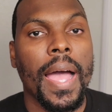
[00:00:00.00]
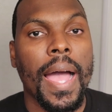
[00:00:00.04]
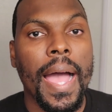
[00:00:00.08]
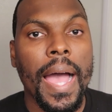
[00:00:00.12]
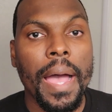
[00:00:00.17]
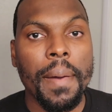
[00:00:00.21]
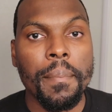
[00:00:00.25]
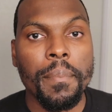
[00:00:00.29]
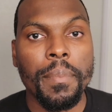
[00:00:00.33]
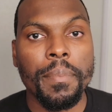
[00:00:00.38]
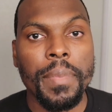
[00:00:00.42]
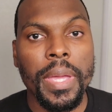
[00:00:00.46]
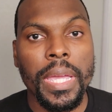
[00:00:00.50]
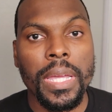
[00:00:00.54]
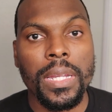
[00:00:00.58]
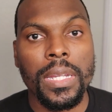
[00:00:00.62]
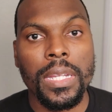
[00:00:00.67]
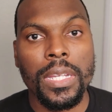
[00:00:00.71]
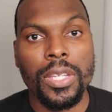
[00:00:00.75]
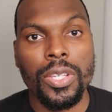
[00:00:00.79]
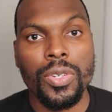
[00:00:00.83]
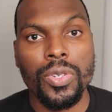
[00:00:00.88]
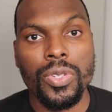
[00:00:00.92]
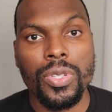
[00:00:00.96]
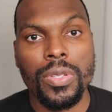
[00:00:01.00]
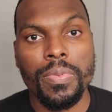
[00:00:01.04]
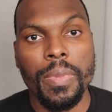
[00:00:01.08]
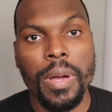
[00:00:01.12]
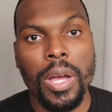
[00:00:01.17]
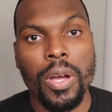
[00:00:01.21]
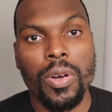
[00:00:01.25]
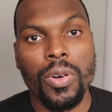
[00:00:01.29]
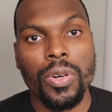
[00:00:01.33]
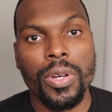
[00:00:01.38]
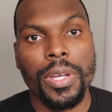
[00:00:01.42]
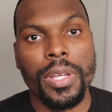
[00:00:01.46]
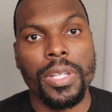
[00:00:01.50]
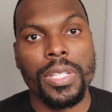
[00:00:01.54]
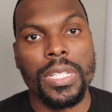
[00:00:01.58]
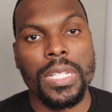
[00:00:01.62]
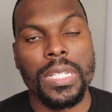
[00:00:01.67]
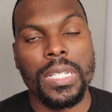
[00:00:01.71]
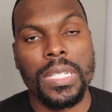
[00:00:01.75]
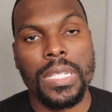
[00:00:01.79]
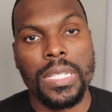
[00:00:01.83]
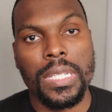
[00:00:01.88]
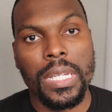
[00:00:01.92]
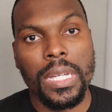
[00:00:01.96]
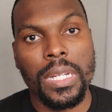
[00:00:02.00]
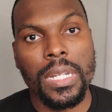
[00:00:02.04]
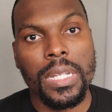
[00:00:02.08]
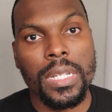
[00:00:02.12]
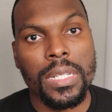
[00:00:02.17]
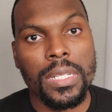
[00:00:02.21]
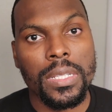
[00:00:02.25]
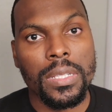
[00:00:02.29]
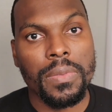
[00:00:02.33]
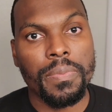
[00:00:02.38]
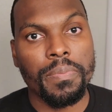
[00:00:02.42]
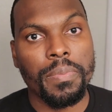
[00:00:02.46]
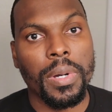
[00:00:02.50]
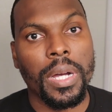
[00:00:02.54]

I mainly use my oils as sealants,